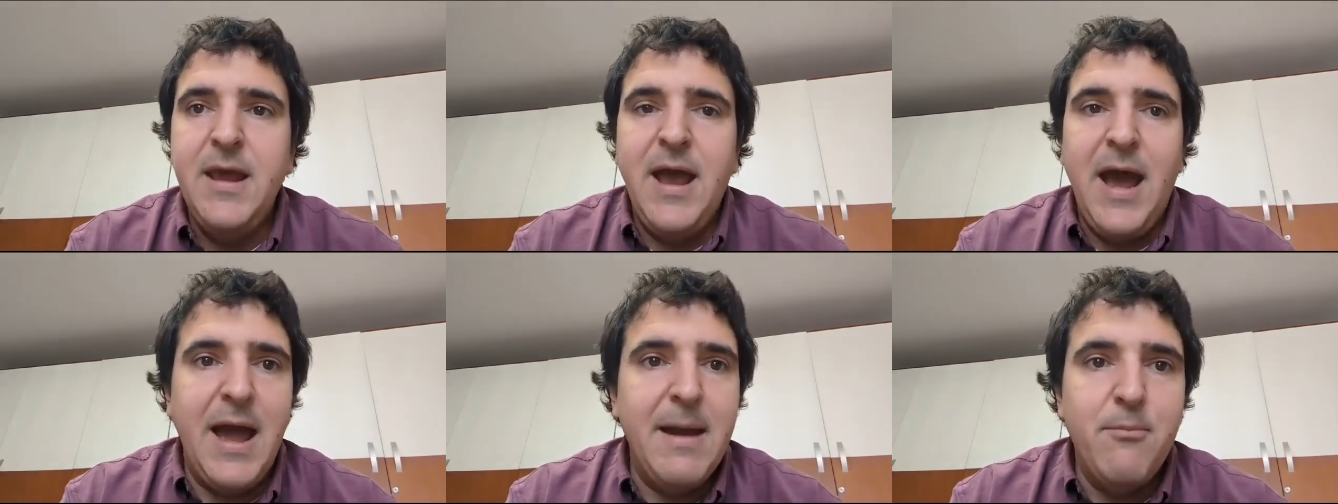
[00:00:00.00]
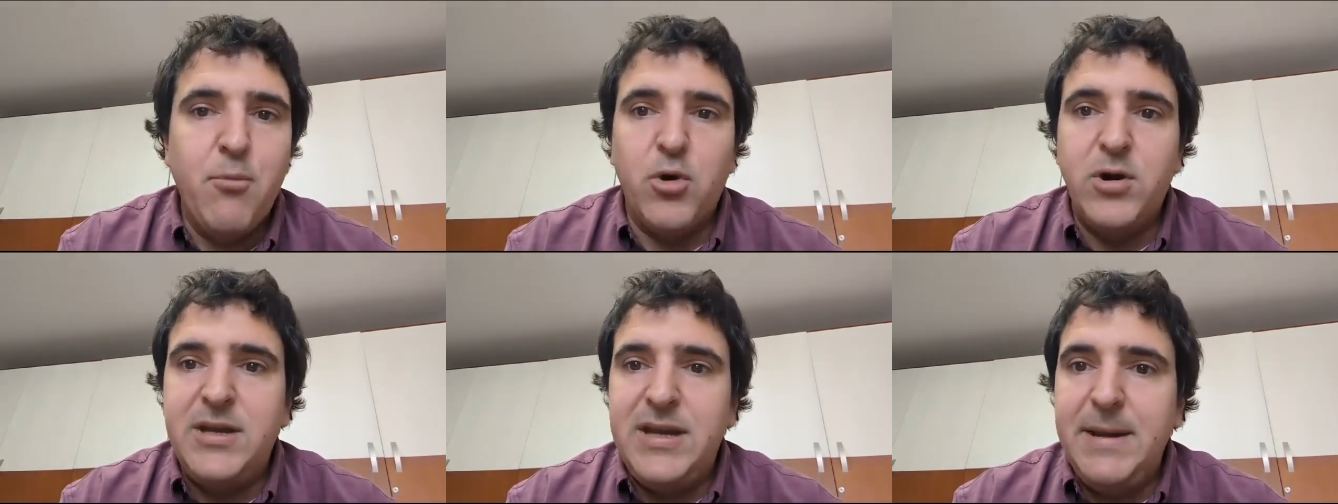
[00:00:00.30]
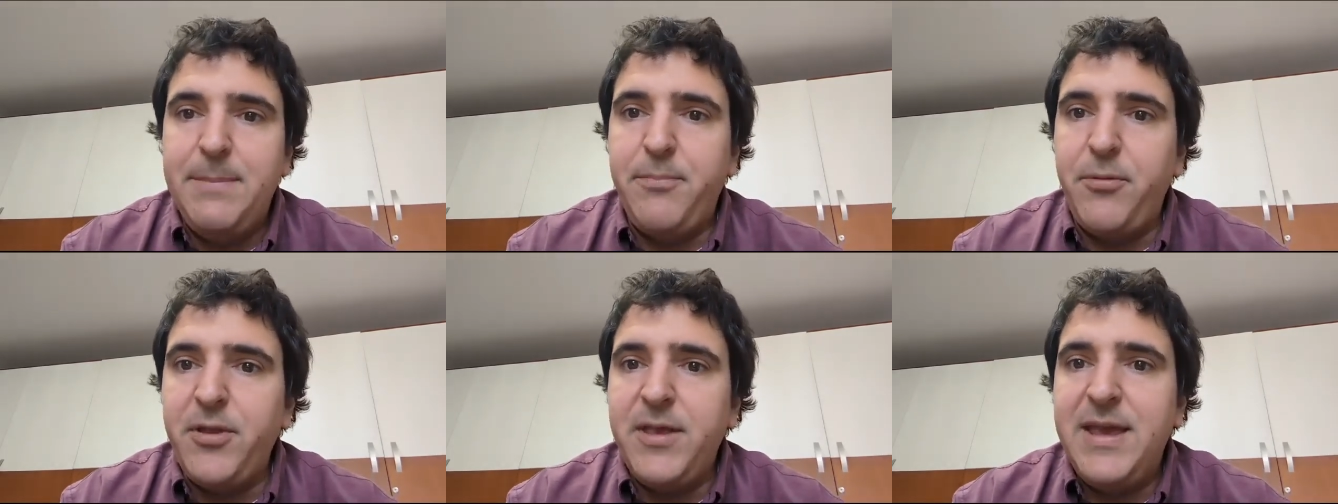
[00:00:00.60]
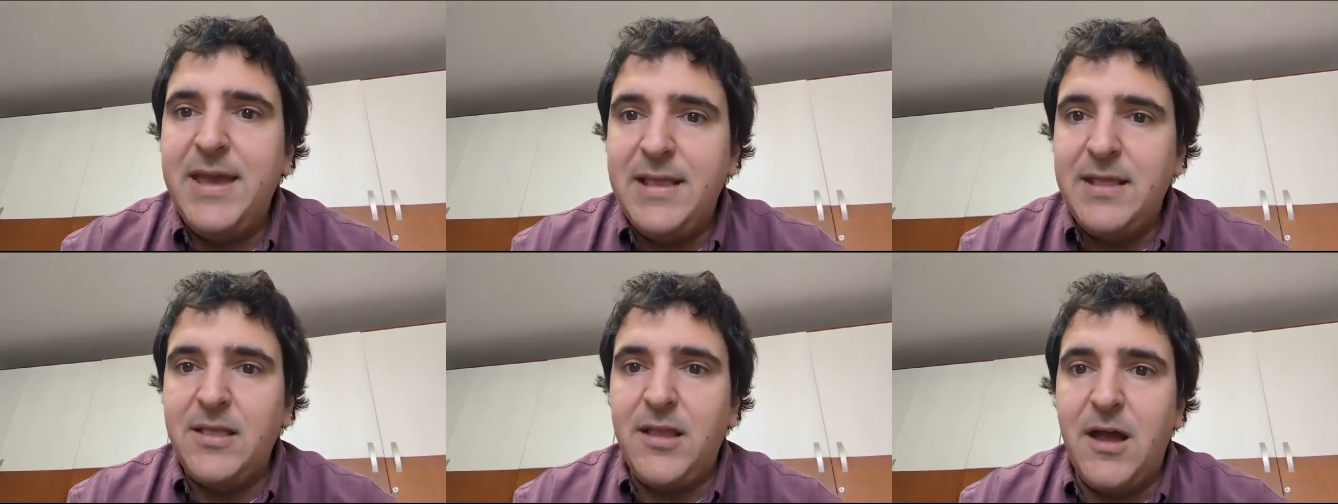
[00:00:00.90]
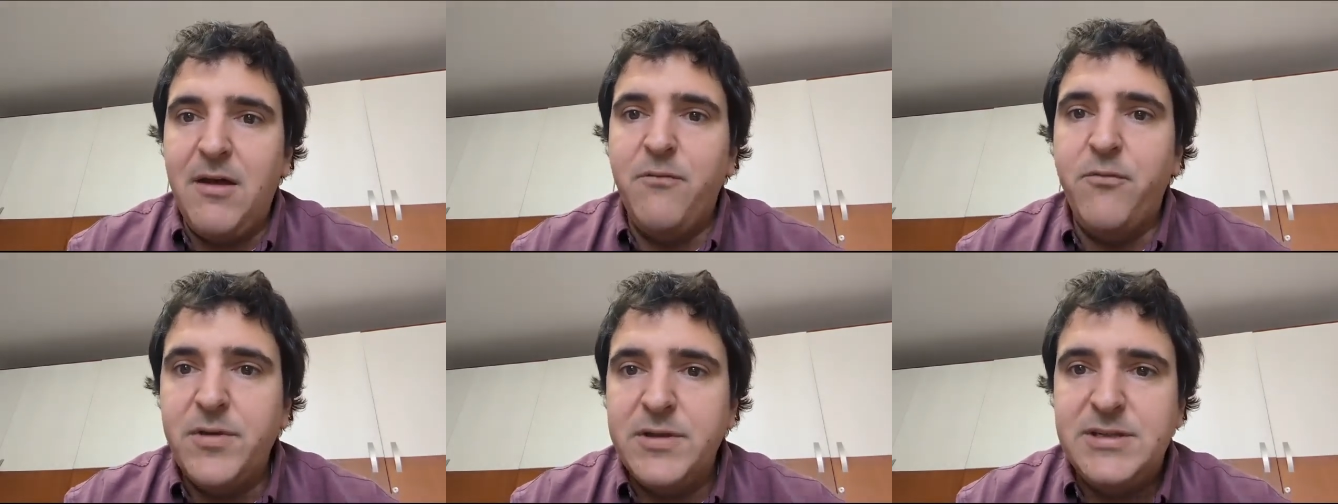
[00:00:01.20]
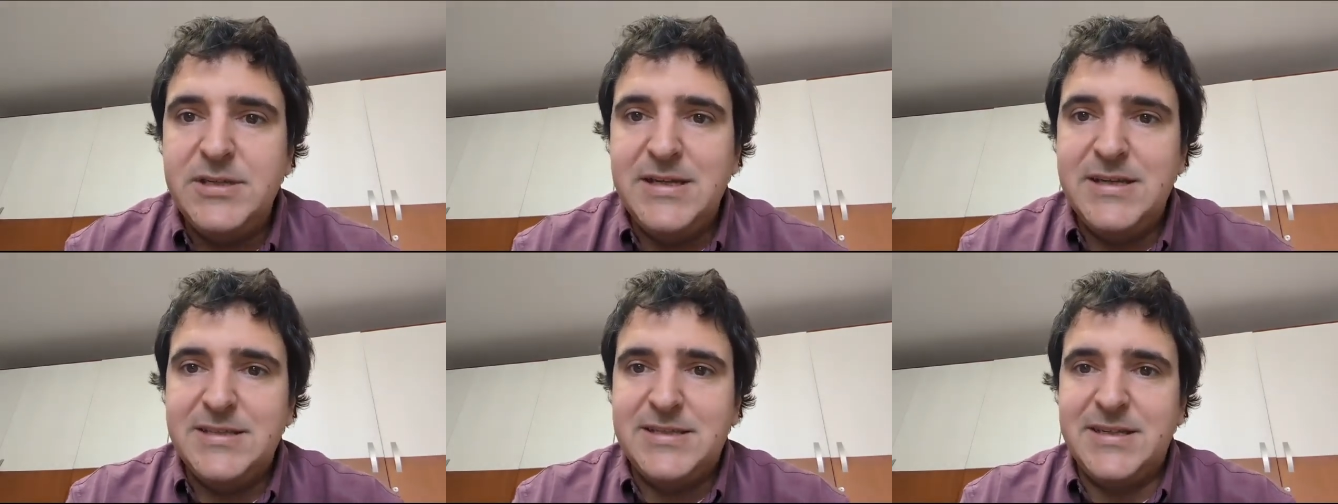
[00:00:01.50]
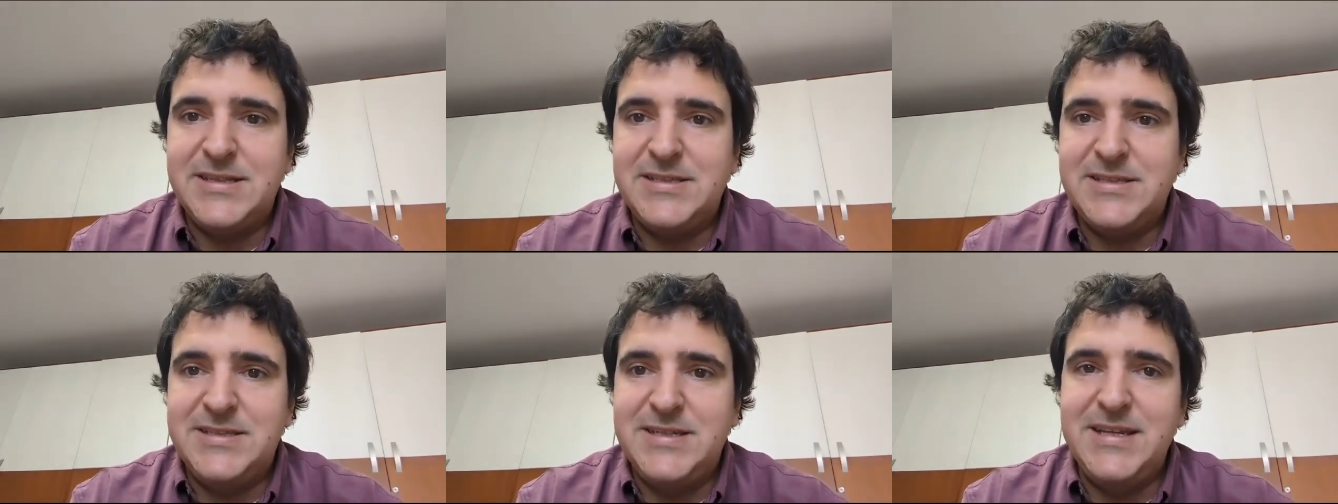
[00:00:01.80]
I'm more deeply in love with
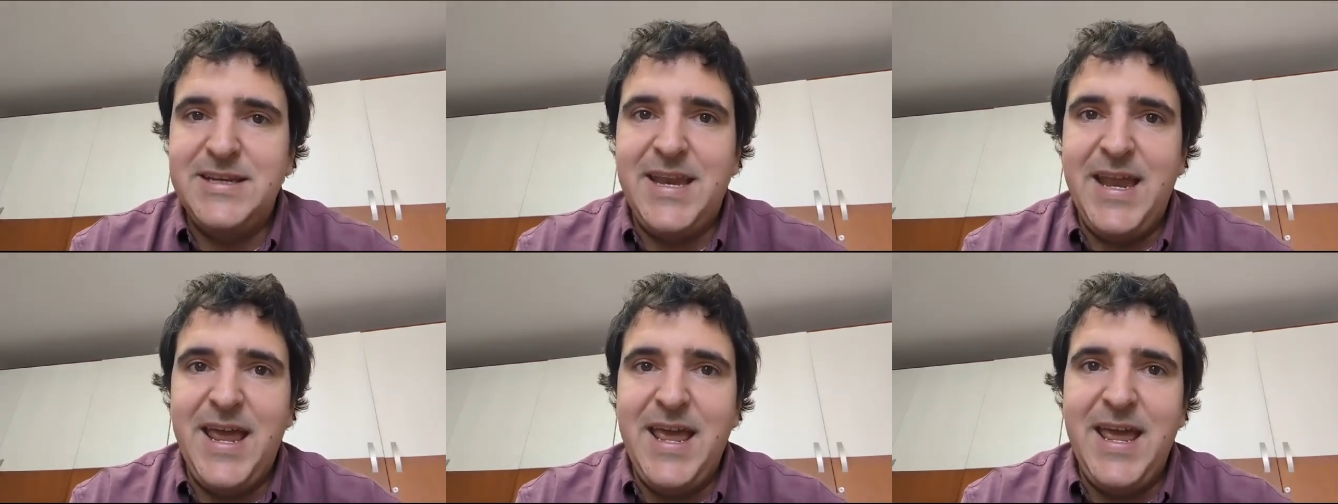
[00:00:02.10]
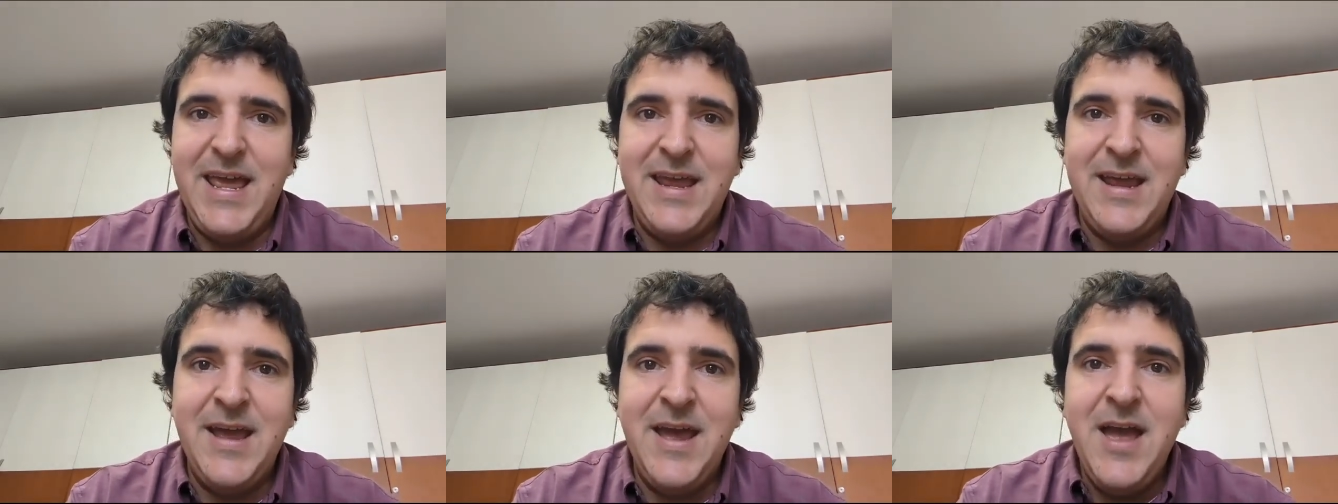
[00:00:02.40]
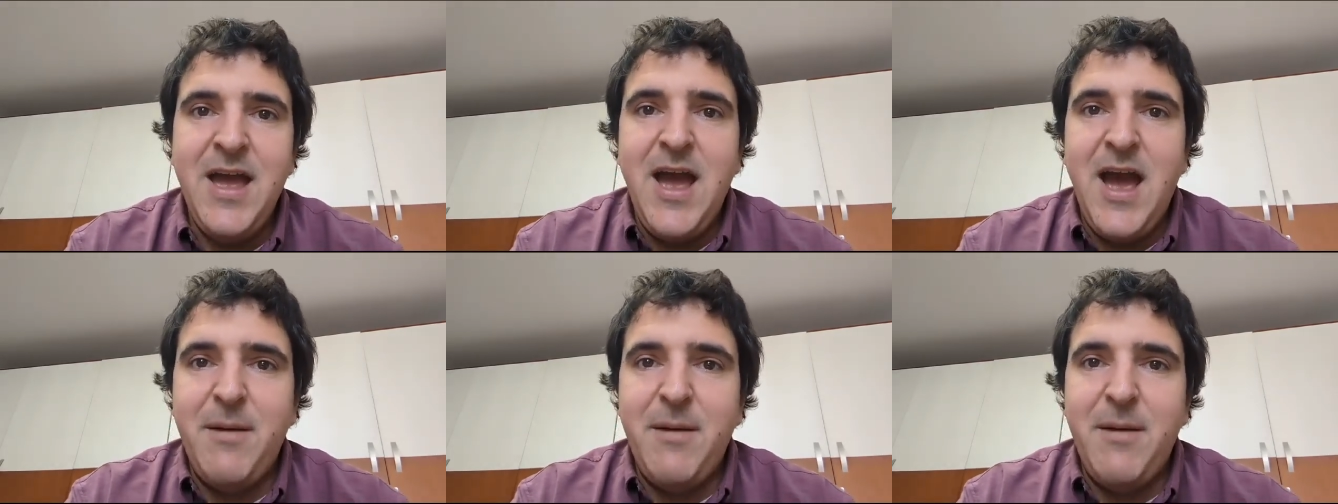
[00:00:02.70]
Jesus today